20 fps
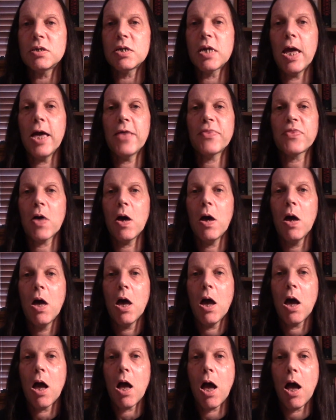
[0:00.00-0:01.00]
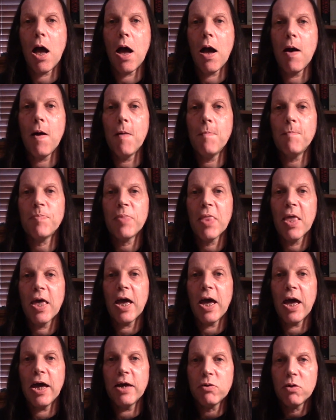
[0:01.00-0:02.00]
together, and
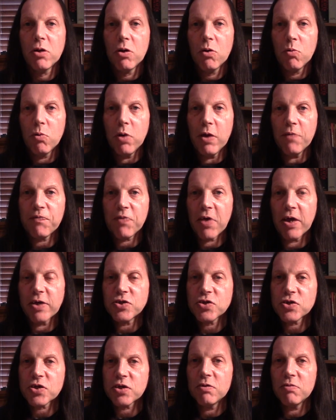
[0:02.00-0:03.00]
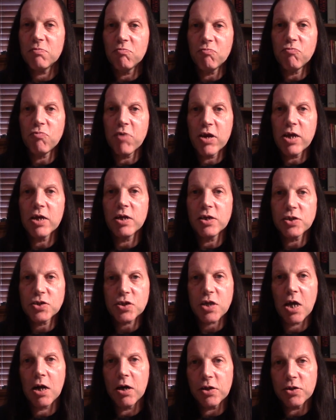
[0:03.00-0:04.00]
if they really
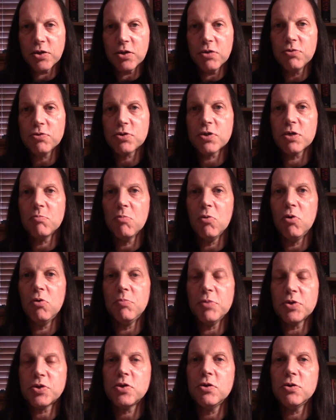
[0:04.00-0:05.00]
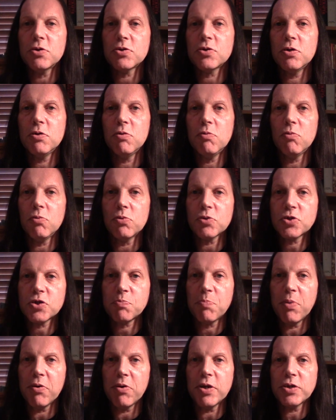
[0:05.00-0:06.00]
started using more mature
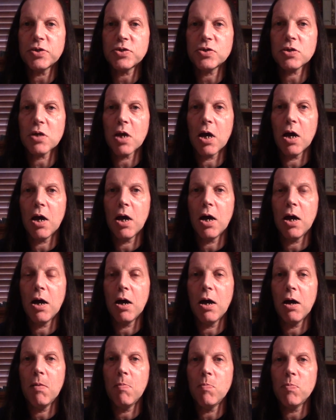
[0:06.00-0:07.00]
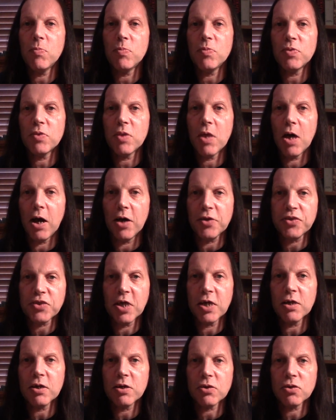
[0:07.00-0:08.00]
spirits, I
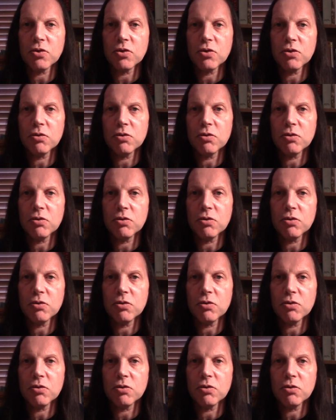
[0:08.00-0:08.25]
think,